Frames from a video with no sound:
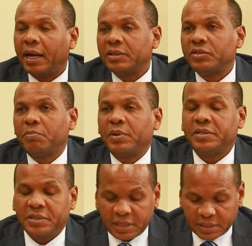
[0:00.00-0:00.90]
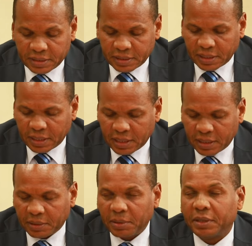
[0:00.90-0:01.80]
as a president,
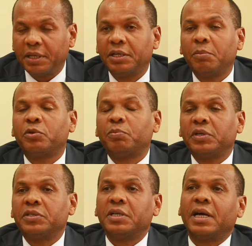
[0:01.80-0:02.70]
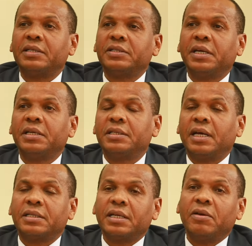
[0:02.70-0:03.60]
the deputy president has said
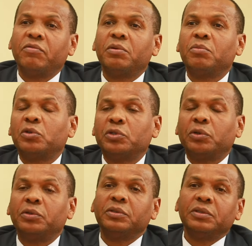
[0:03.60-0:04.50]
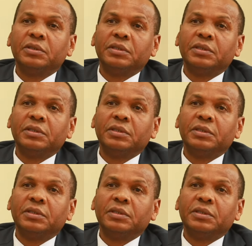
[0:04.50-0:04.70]
that every motion